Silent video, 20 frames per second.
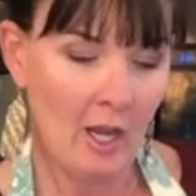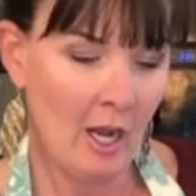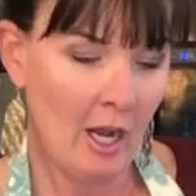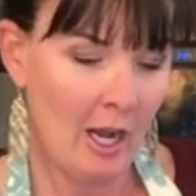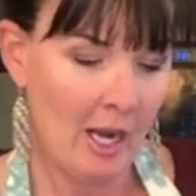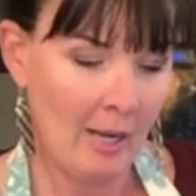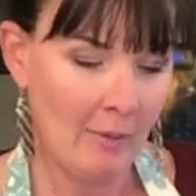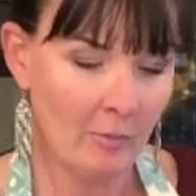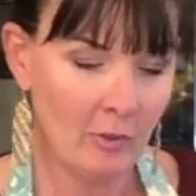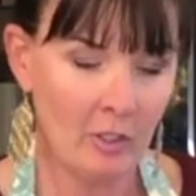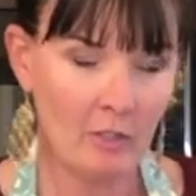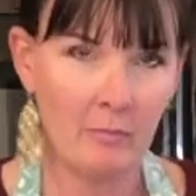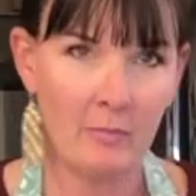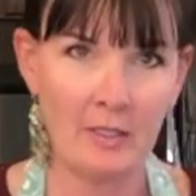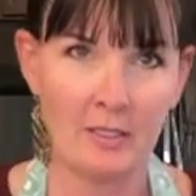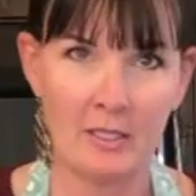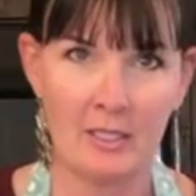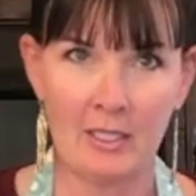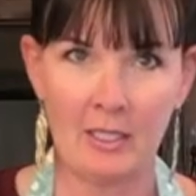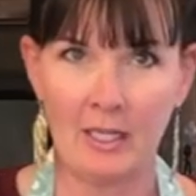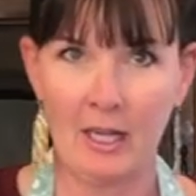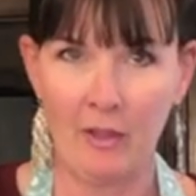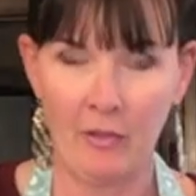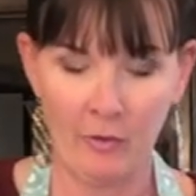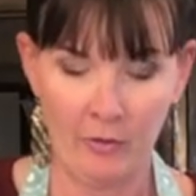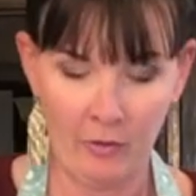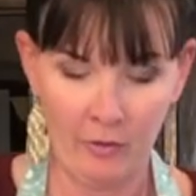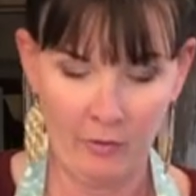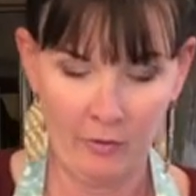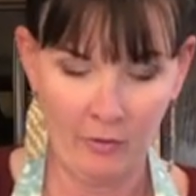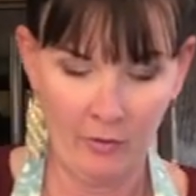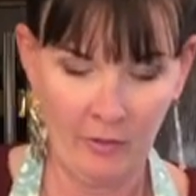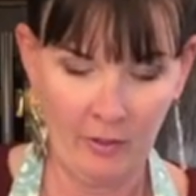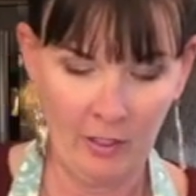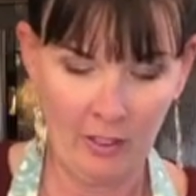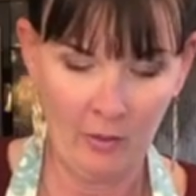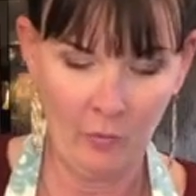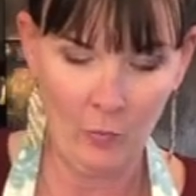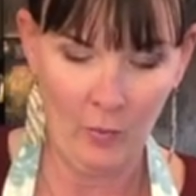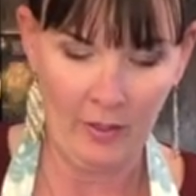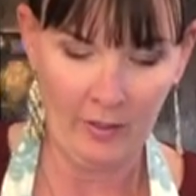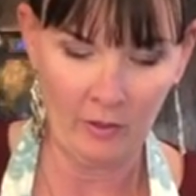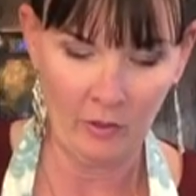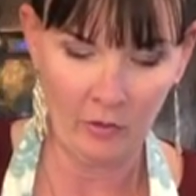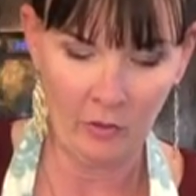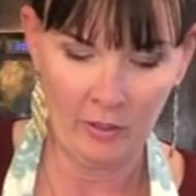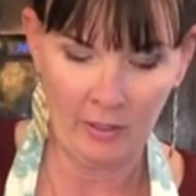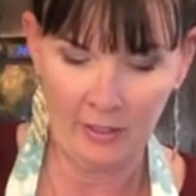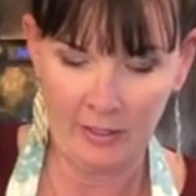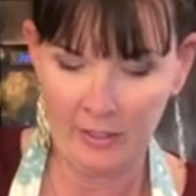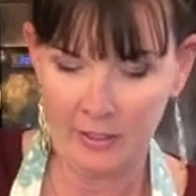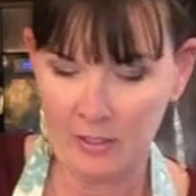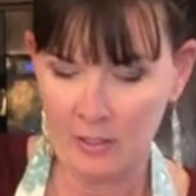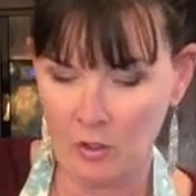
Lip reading: I'm going to mix together the wet ingredients.